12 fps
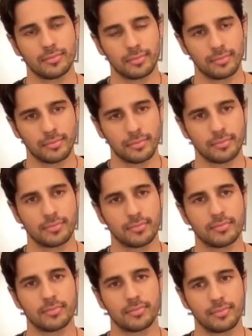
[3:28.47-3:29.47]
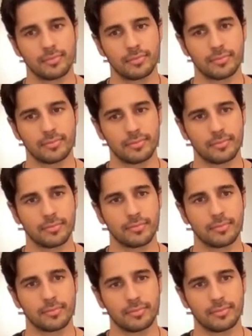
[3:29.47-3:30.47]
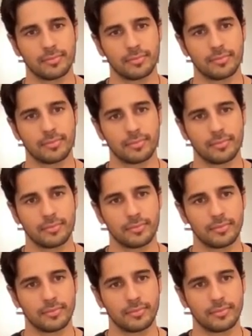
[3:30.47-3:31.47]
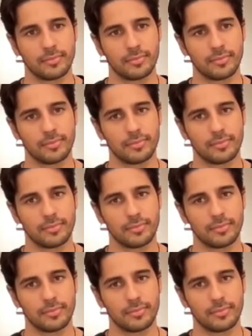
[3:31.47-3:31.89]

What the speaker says: This person isn't speaking.